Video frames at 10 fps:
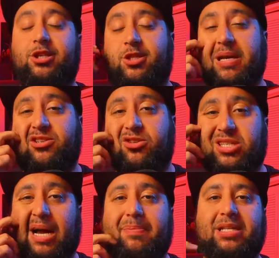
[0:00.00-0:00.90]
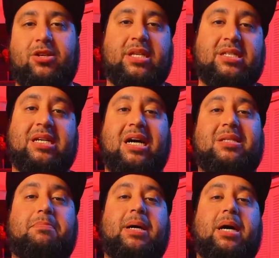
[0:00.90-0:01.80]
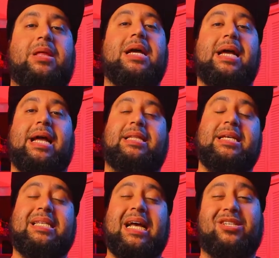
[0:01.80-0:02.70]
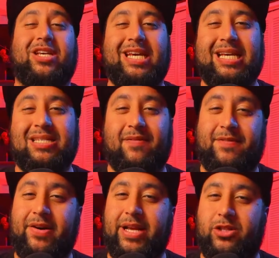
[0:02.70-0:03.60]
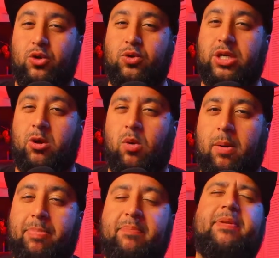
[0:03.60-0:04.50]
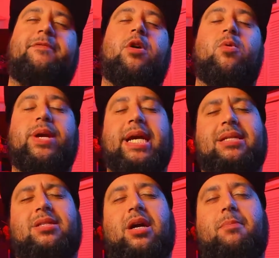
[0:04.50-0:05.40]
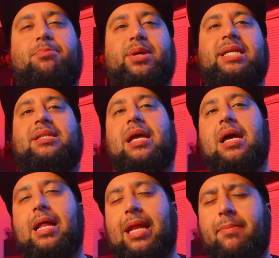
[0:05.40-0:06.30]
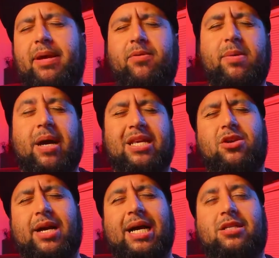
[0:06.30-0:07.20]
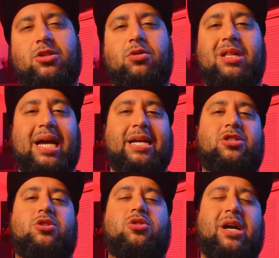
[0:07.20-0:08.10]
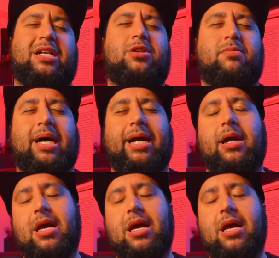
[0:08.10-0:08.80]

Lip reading: special topic to discuss about, and this actually is a very doozy one. But before we get started, please let me remind you guys to like and subscribe to my